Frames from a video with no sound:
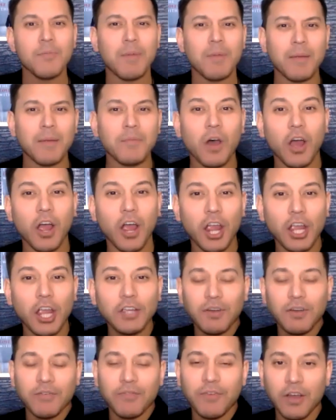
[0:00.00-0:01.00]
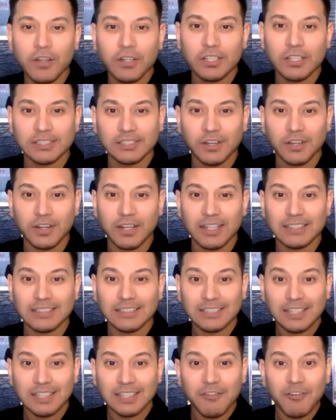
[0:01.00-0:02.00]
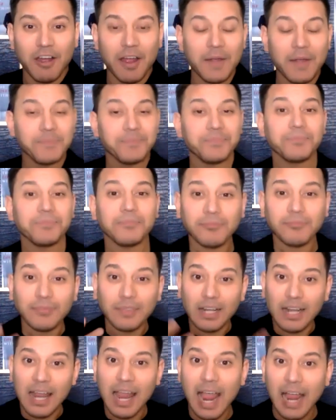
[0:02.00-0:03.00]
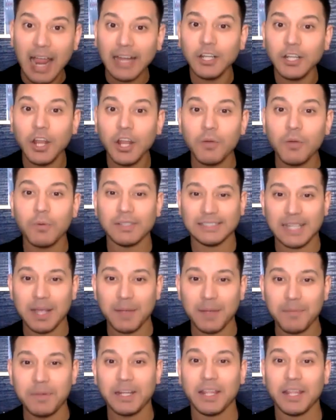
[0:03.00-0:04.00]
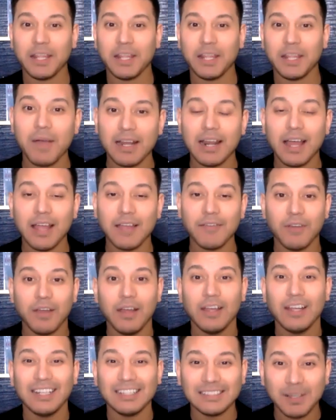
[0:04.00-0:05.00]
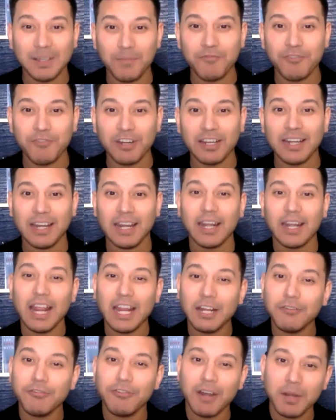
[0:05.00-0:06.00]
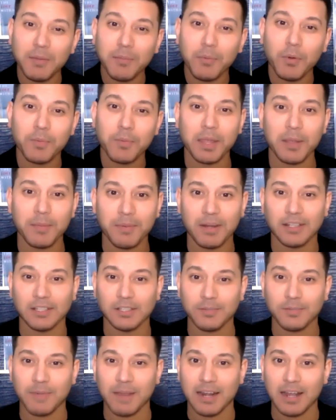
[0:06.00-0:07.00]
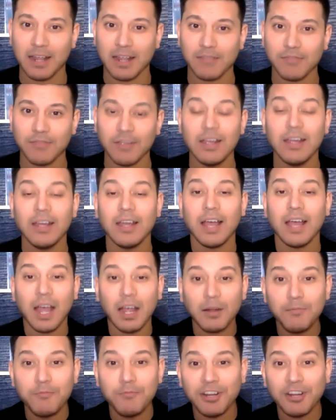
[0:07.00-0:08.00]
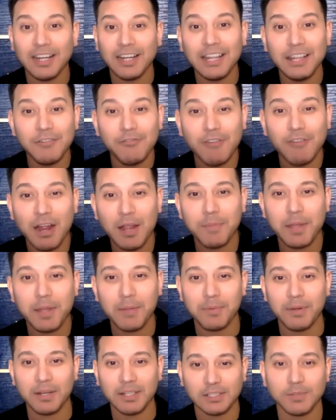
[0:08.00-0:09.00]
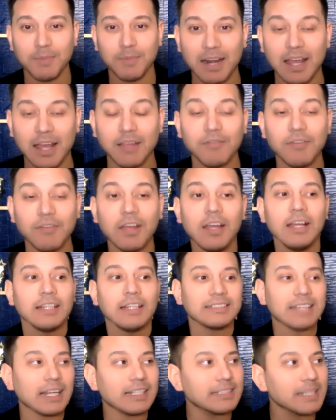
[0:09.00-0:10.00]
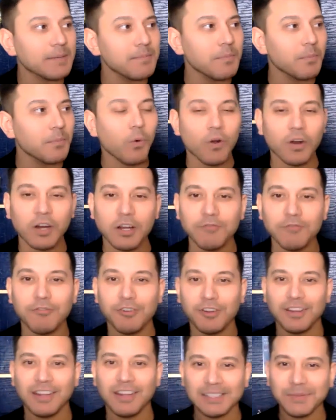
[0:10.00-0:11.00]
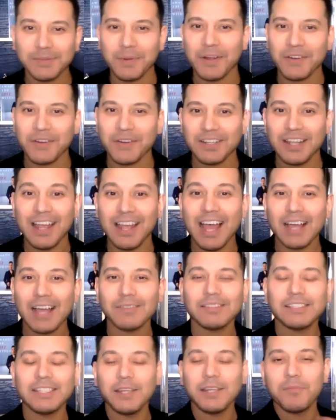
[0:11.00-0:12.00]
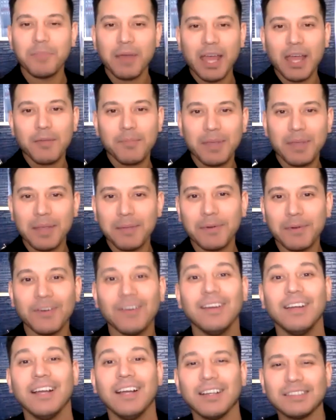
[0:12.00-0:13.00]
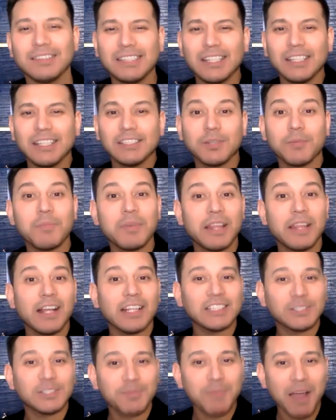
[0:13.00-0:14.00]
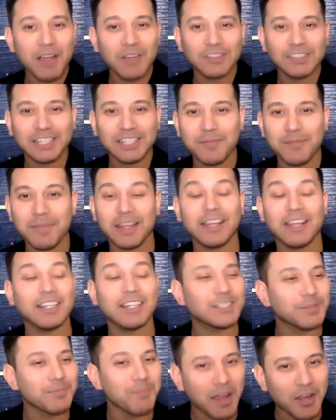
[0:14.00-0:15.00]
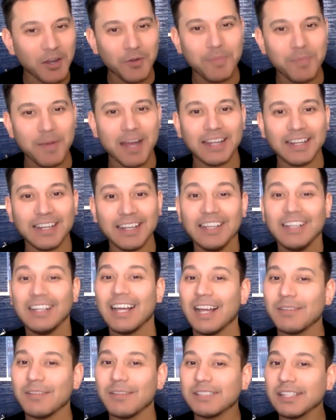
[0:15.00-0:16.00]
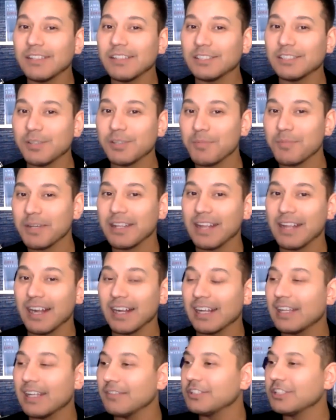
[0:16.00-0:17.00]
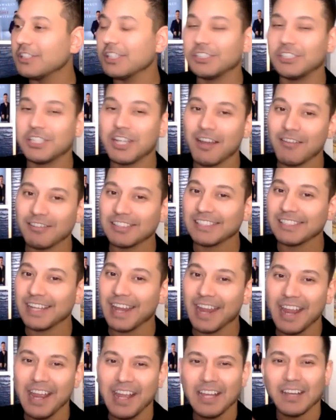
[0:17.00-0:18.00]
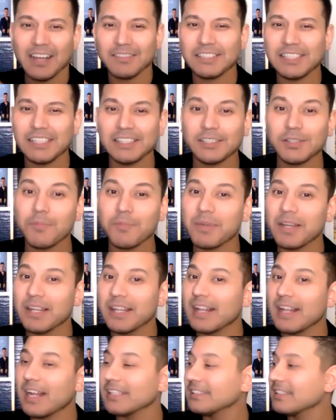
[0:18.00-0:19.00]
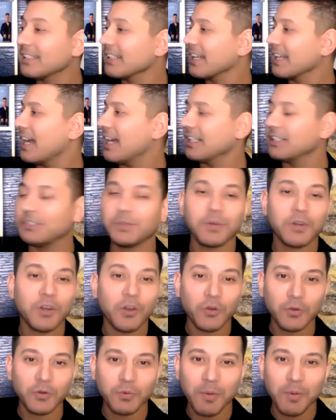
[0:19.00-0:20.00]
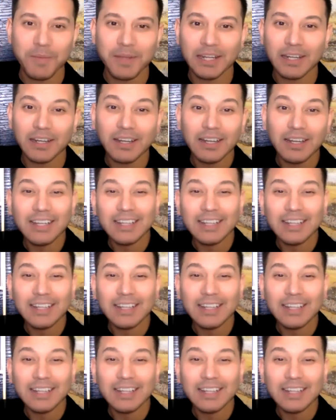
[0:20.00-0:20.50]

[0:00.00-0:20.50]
but I'm not over-focused on it, right? I know what's happening in my life is I'm bringing in incredible people into my life. I'm bringing in the right people into my life. So as I'm walking through this world, I'm seeing better people. I'm seeing somebody that smiles at me and I smile back. I'm seeing somebody that gives to charity. I'm seeing somebody that's kind to an old woman.